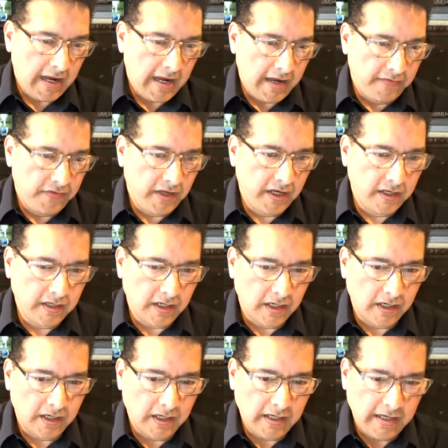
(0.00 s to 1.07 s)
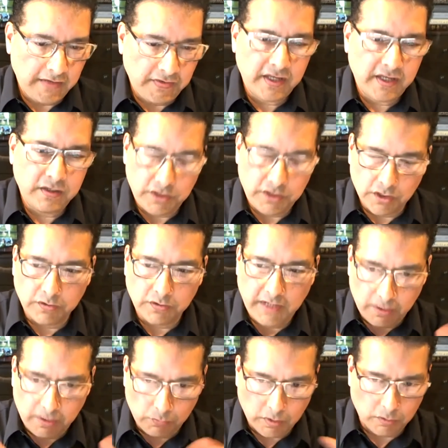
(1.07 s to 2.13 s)
And then, you know,
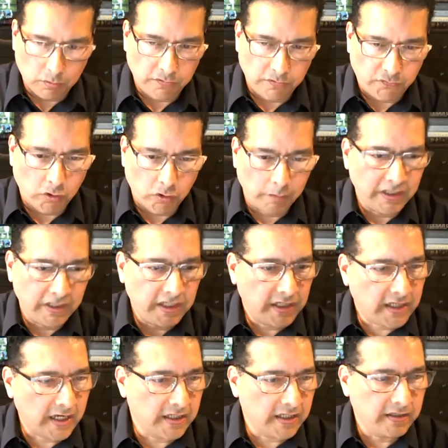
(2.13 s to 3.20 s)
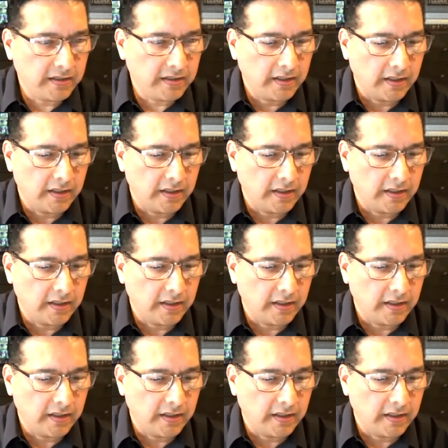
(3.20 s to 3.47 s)
yeah, we'll formally kind of